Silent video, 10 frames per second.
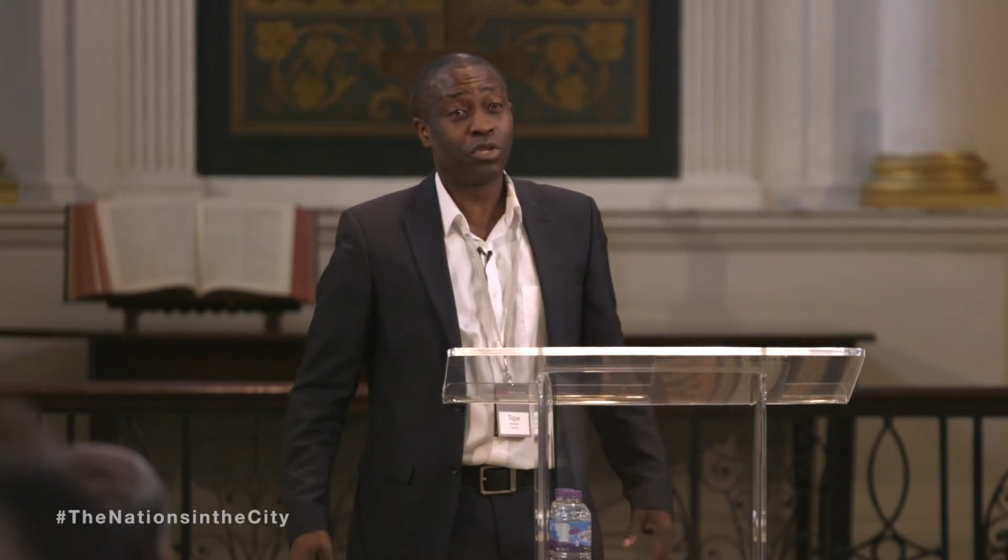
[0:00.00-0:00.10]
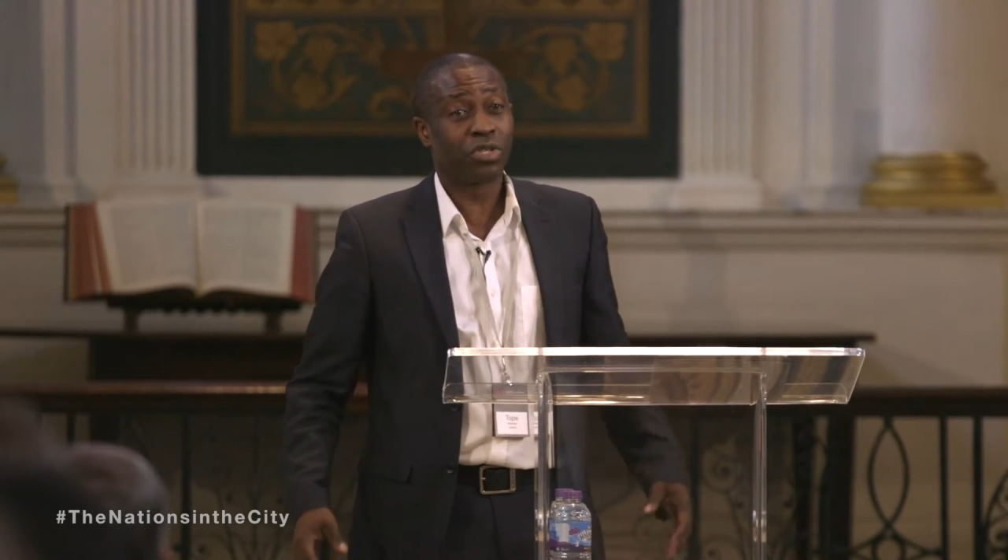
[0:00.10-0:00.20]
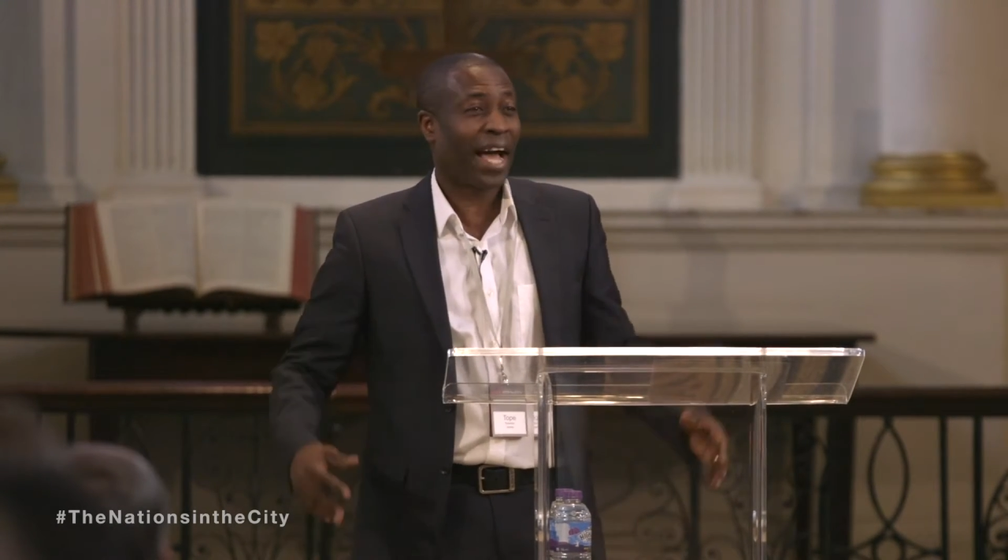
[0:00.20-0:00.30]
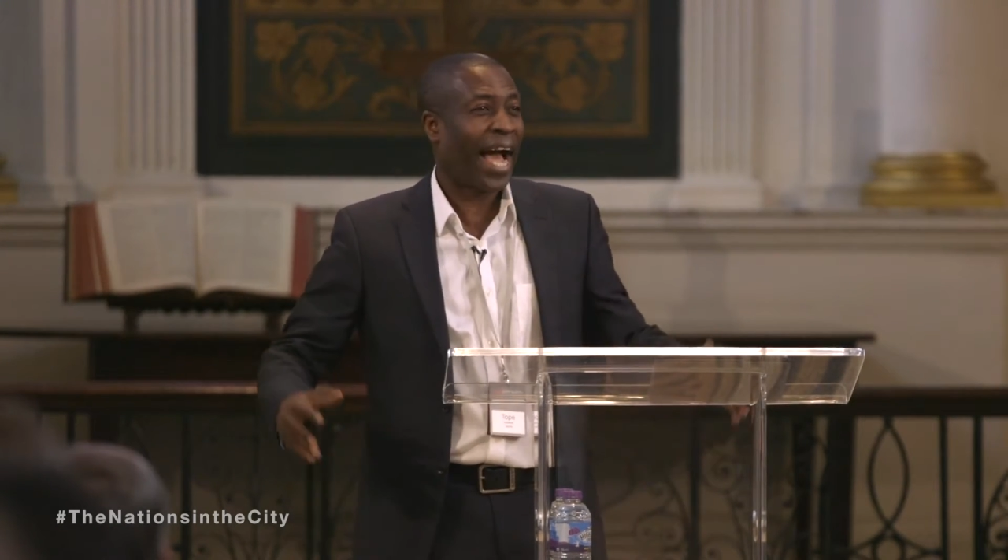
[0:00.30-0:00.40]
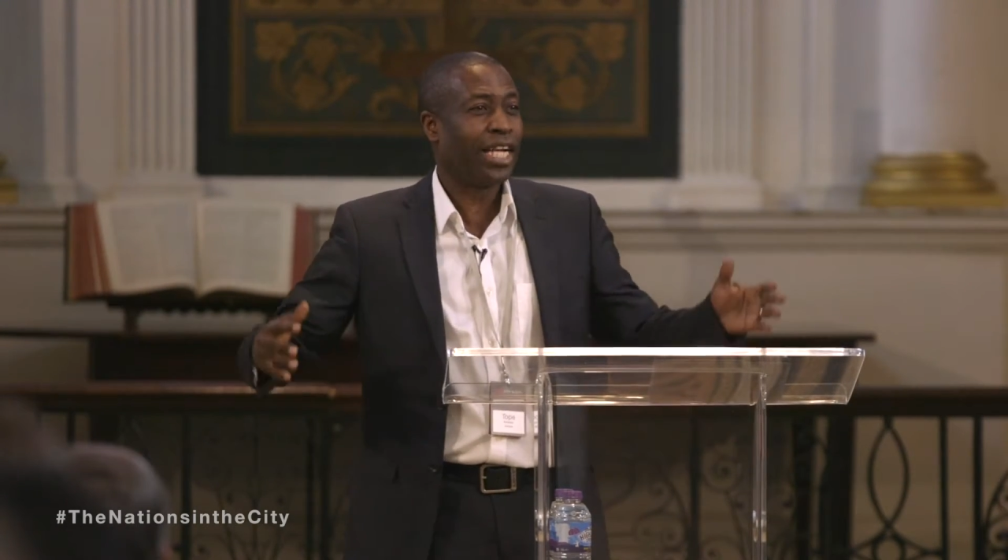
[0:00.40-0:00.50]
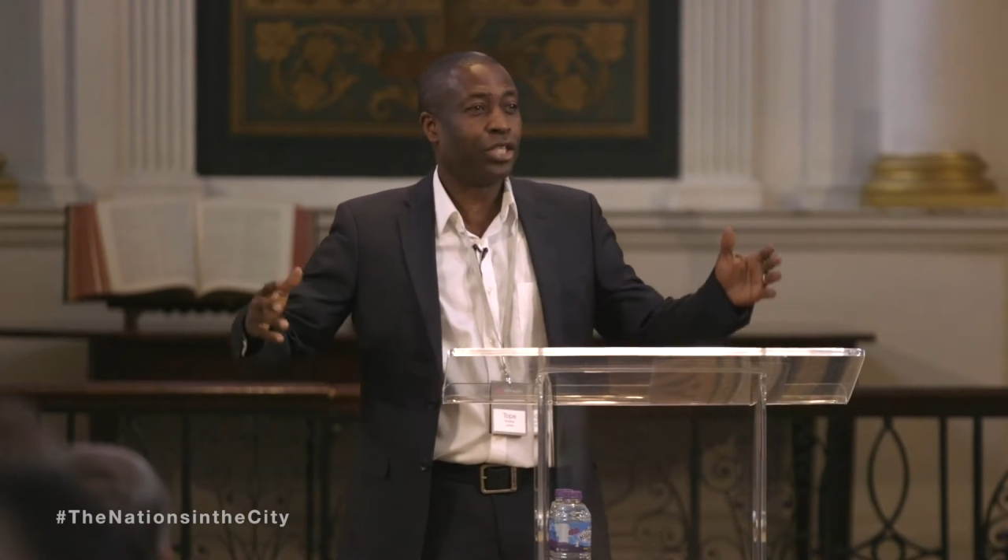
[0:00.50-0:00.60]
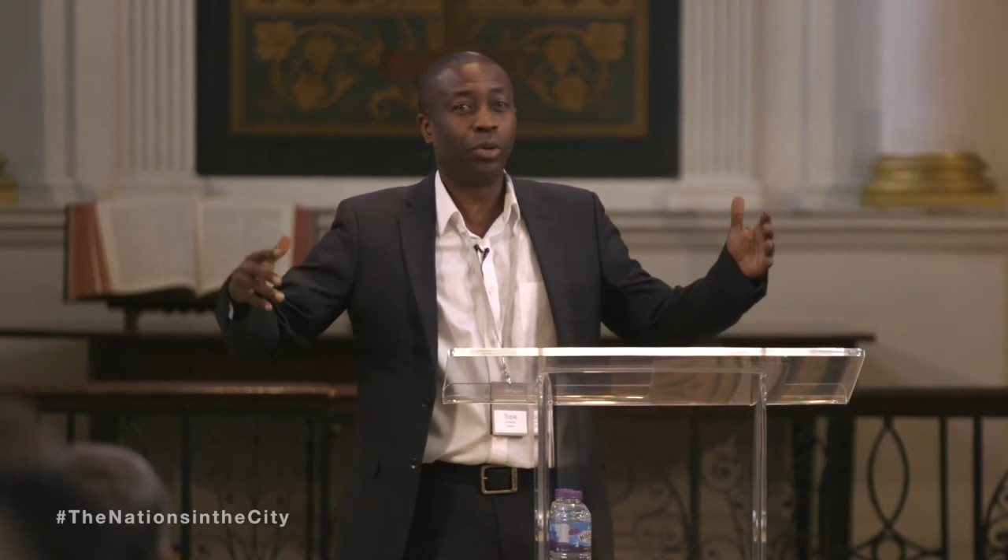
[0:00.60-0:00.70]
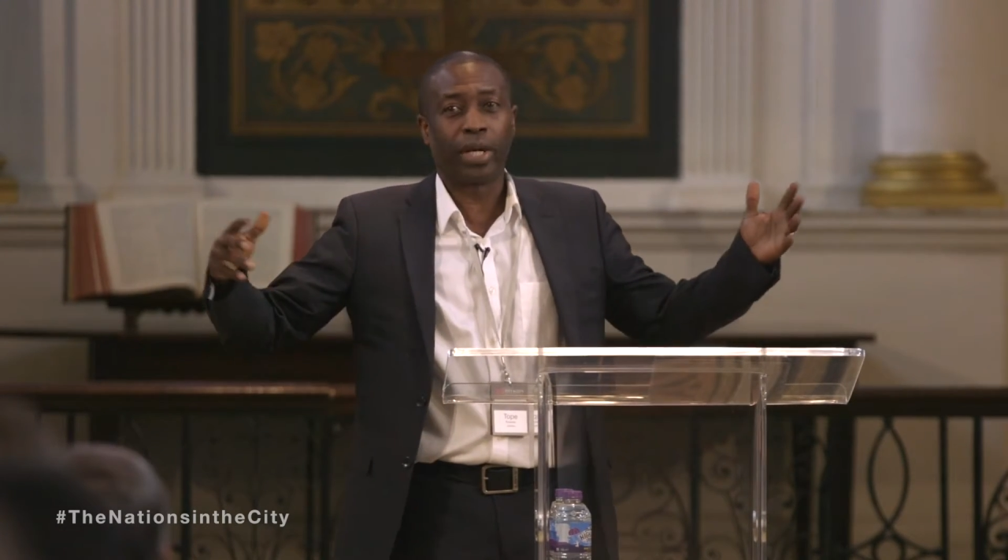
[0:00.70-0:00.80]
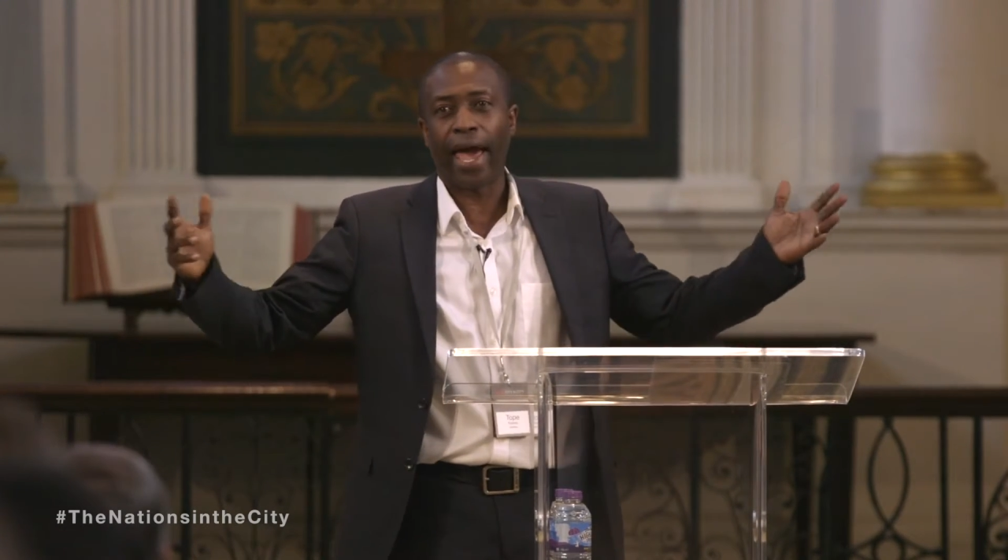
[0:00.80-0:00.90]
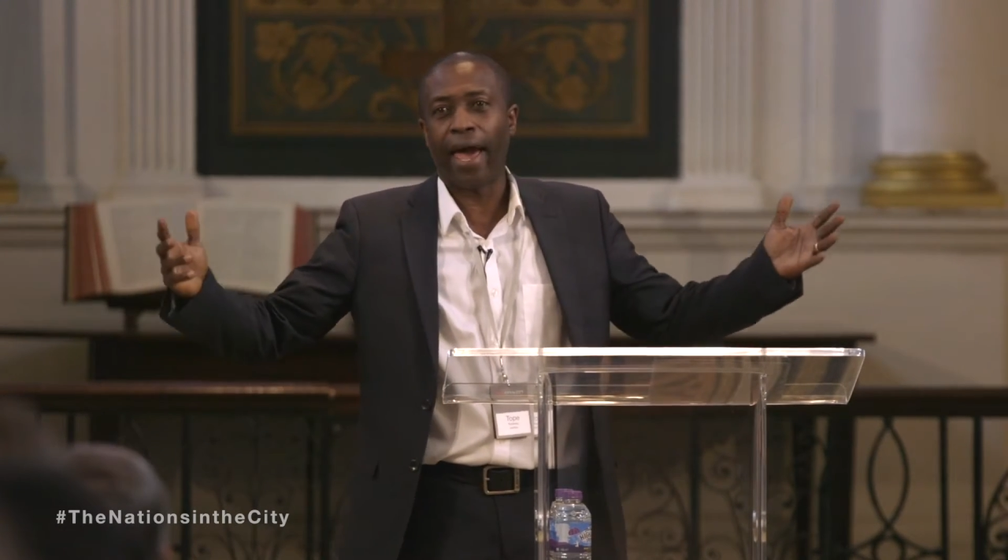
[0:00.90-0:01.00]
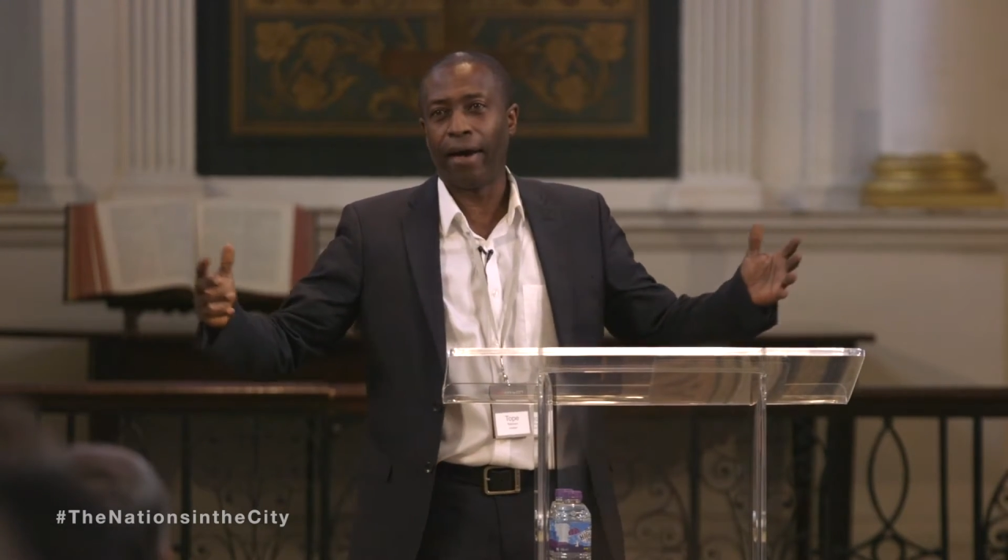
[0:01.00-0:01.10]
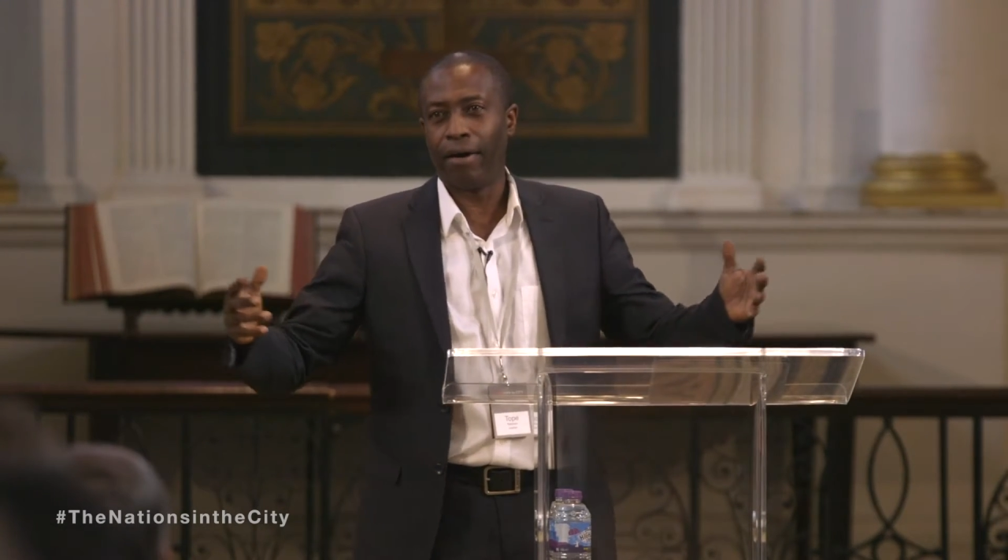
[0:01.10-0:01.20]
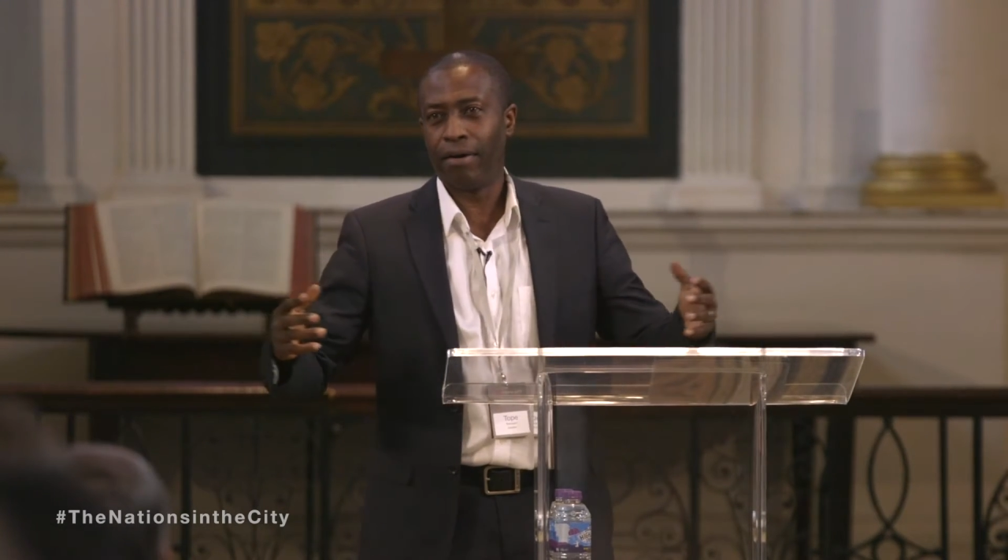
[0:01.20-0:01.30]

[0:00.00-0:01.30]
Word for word: to say, I don't care.